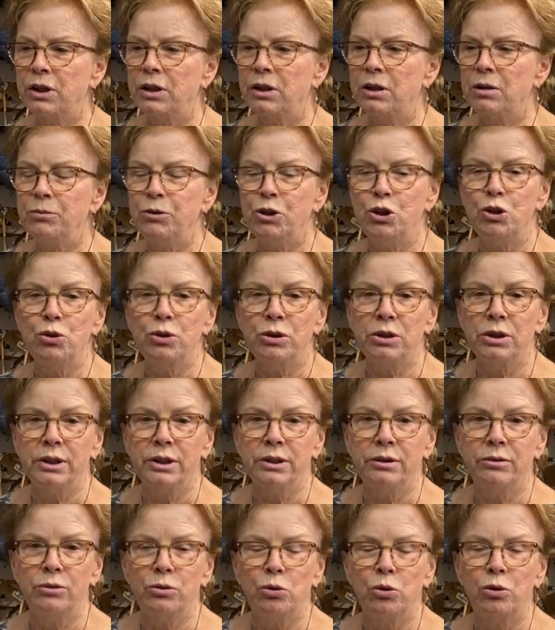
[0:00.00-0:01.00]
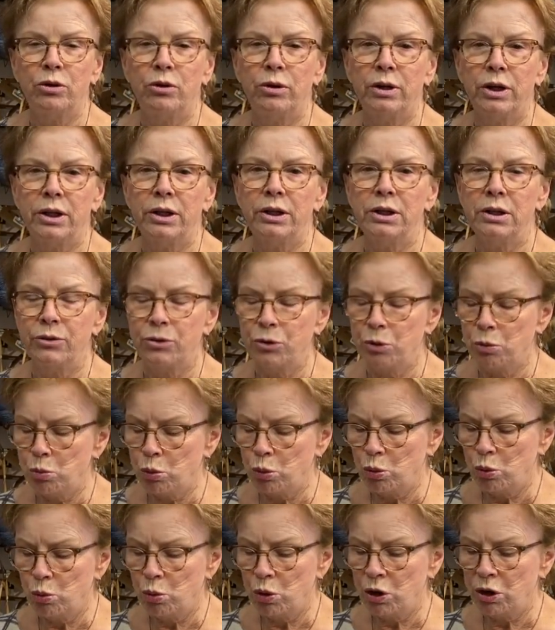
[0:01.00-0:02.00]
eucalyptus or another
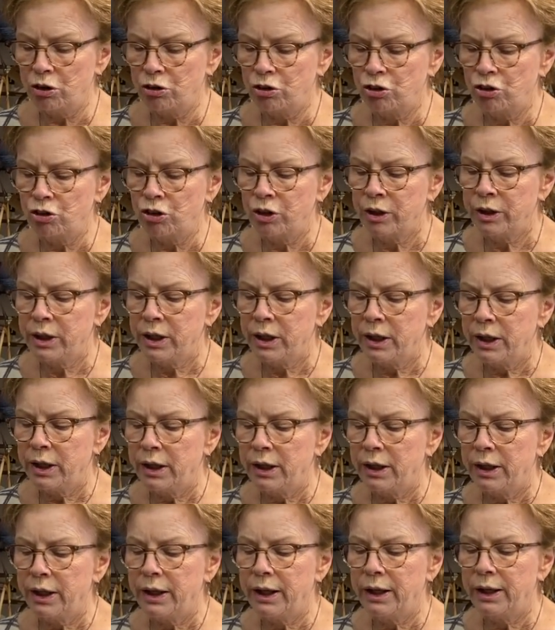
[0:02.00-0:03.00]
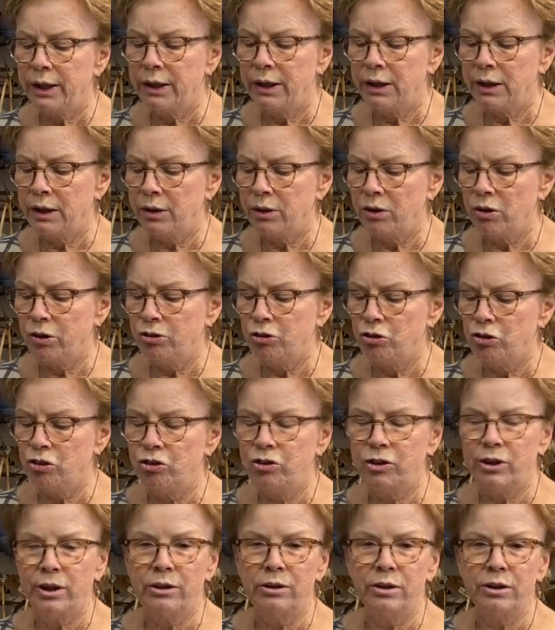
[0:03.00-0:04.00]
wool wash, and on
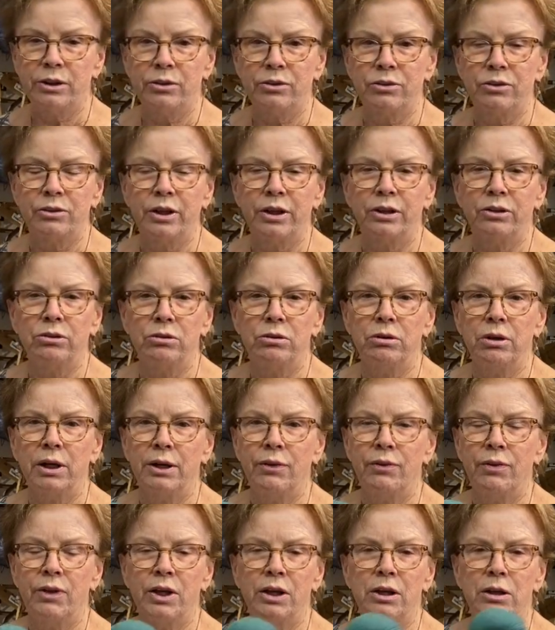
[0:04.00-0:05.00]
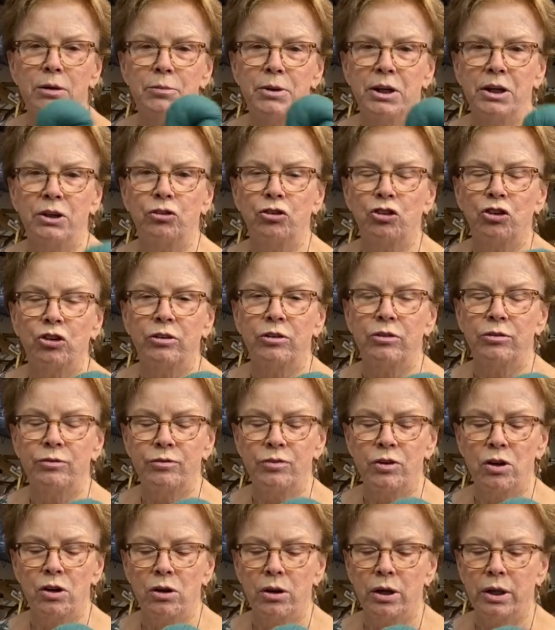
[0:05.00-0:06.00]
delicate cycle, and they come out just
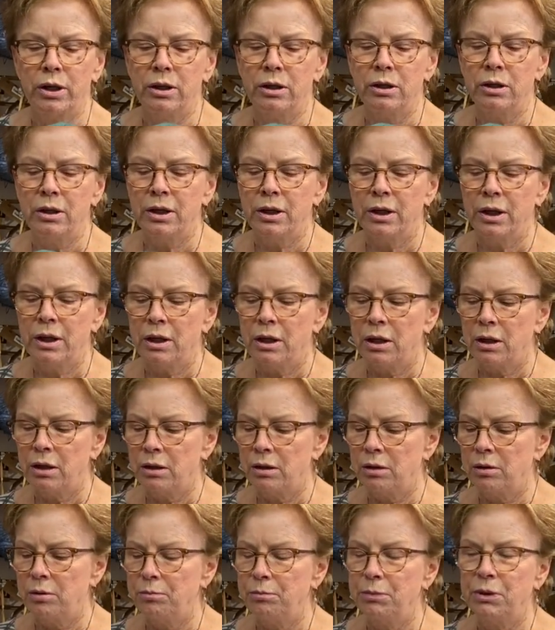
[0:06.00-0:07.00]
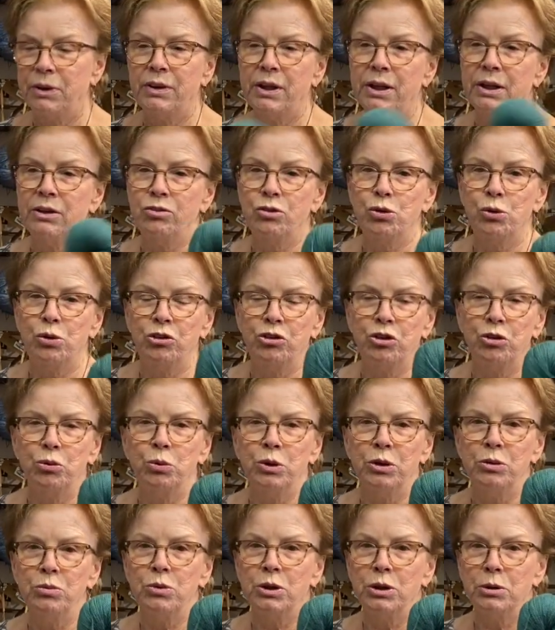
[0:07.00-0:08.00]
fine. But then, of course, you
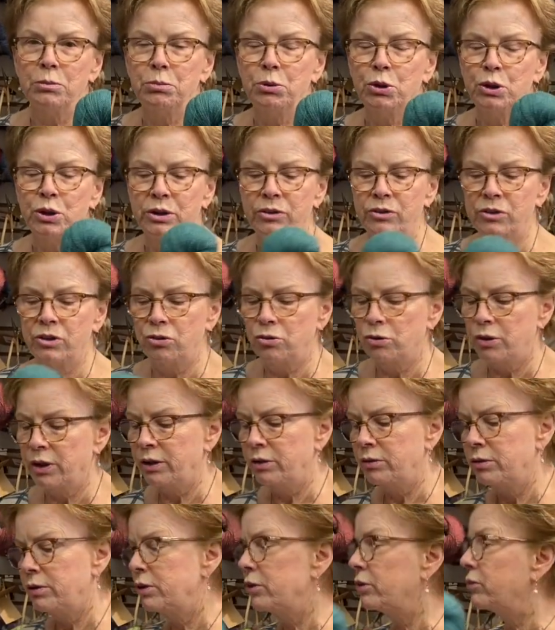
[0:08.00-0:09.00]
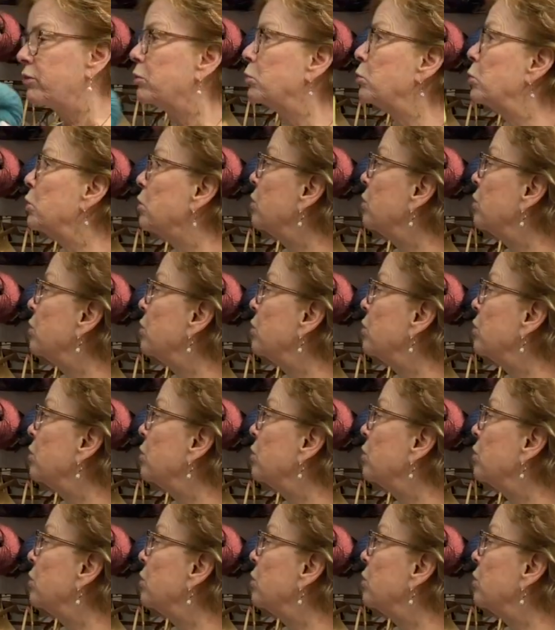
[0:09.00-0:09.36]
wouldn't want to put it in the dryer because it will